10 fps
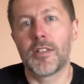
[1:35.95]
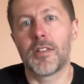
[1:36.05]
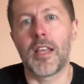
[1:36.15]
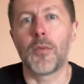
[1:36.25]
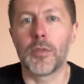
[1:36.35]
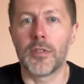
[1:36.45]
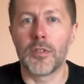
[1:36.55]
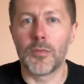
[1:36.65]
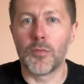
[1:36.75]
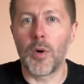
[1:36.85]
They would
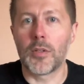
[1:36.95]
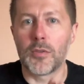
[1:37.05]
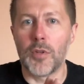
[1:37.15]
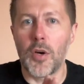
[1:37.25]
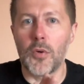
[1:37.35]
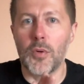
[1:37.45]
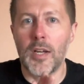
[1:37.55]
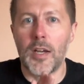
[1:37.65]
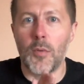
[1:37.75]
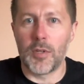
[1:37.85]
want to know
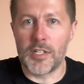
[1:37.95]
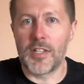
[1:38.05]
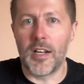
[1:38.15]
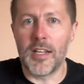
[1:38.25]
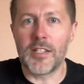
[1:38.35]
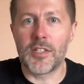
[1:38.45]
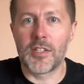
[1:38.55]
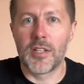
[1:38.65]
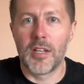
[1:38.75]
what is the list